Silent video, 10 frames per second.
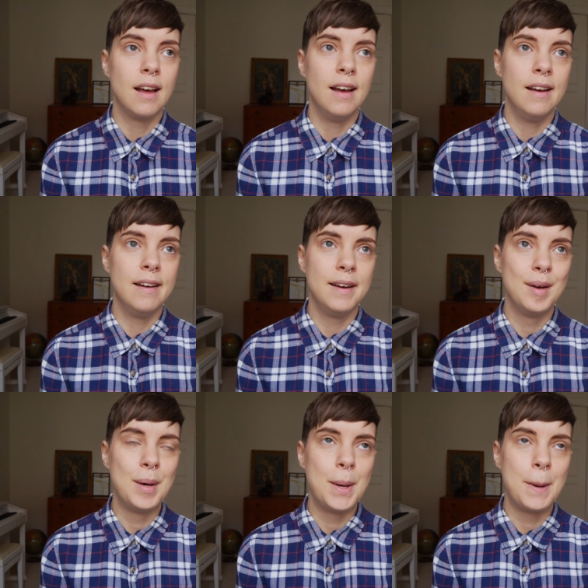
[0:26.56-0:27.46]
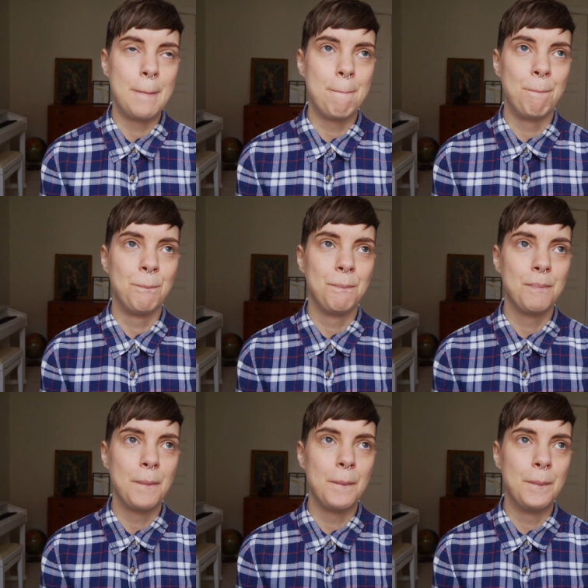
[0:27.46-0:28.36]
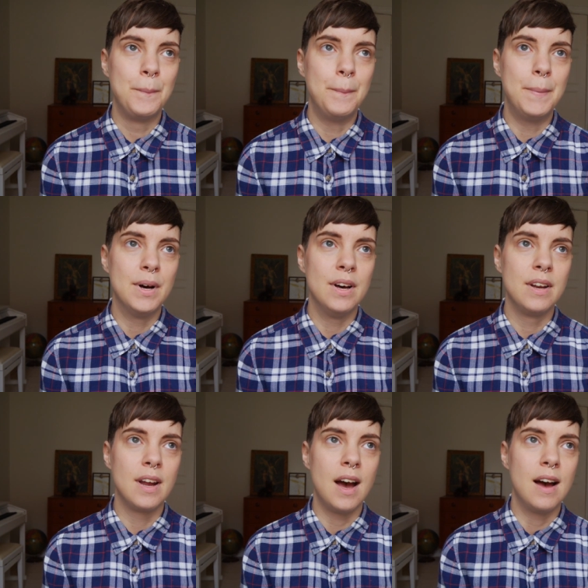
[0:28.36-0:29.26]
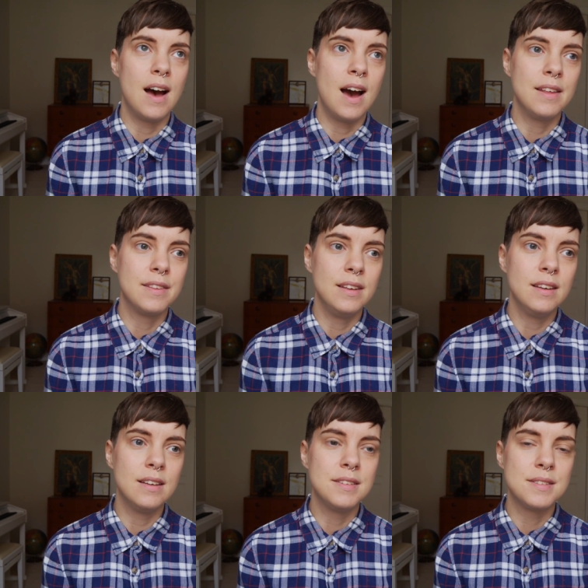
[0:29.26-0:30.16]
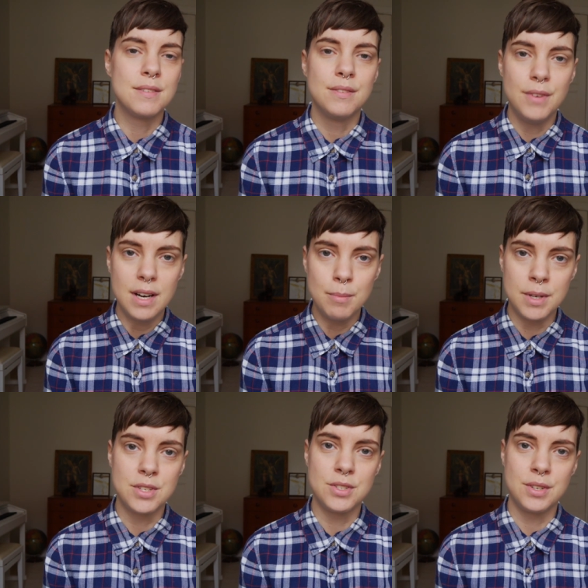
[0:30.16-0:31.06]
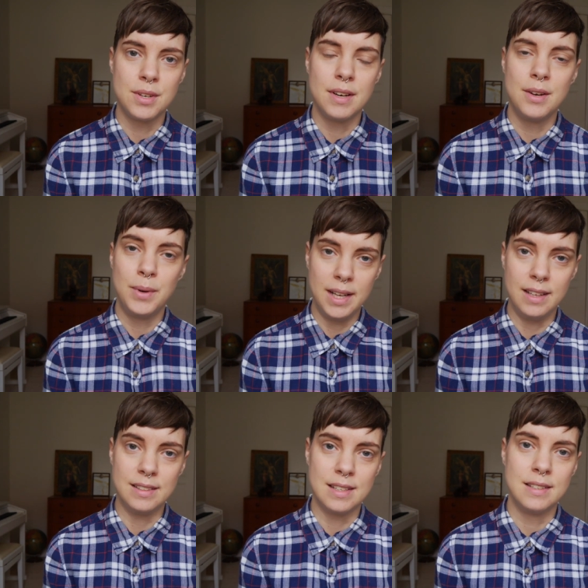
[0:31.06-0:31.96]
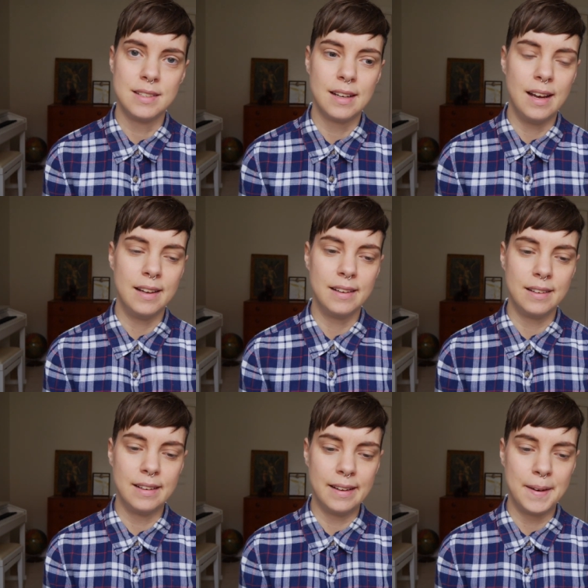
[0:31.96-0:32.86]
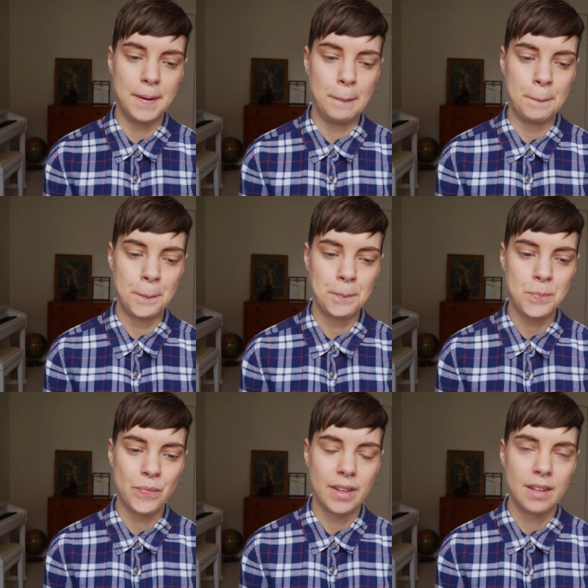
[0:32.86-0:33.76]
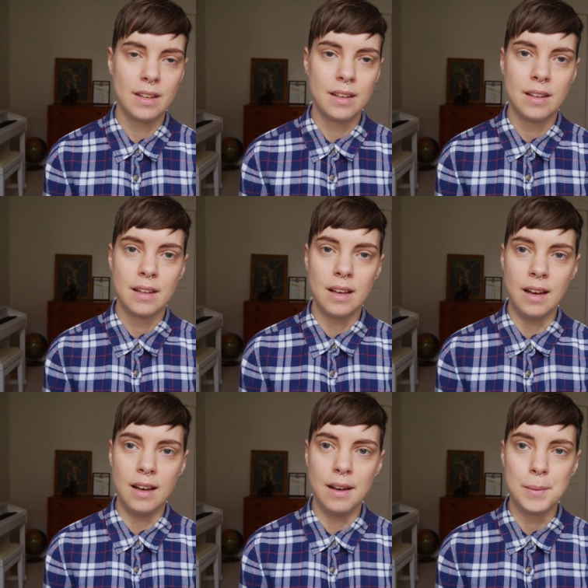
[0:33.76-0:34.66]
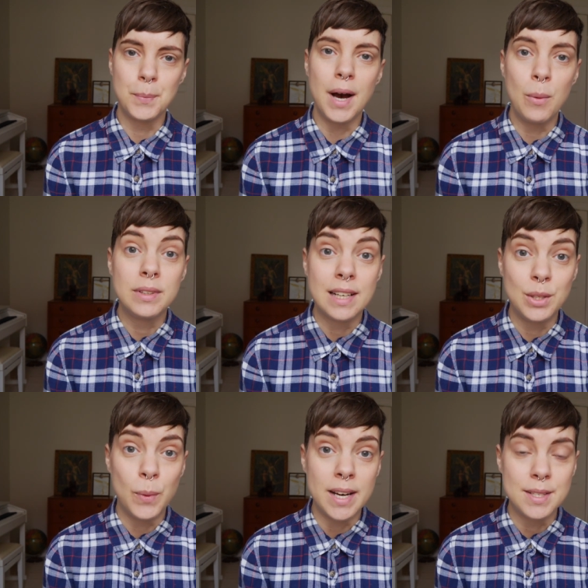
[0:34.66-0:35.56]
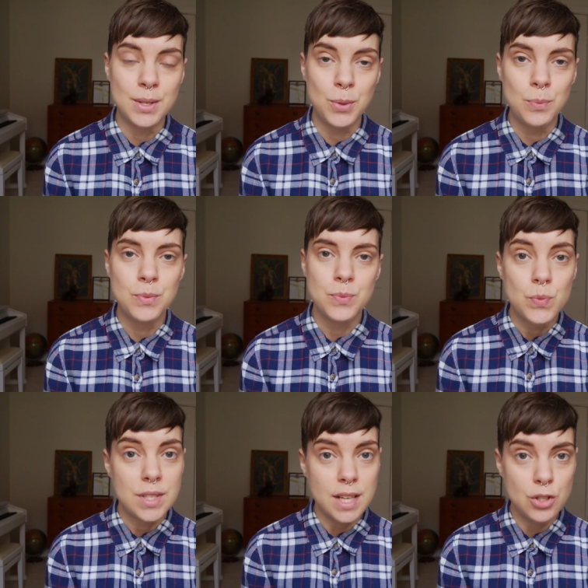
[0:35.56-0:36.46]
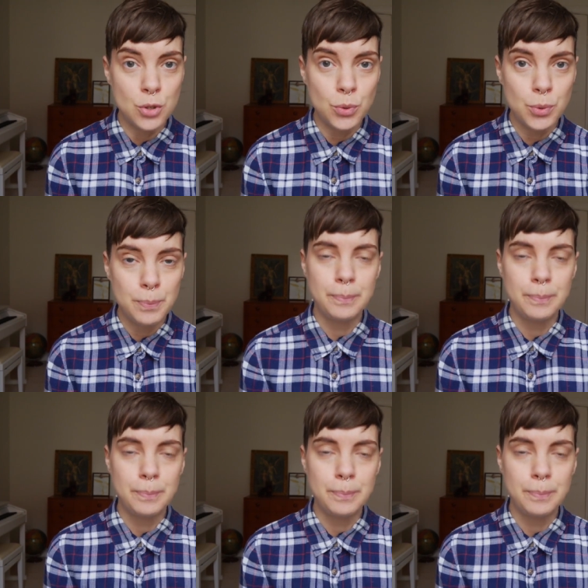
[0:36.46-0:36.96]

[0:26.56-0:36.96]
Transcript: Um, but I think it's very much related and um, uh, I will tell you why, so stay tuned.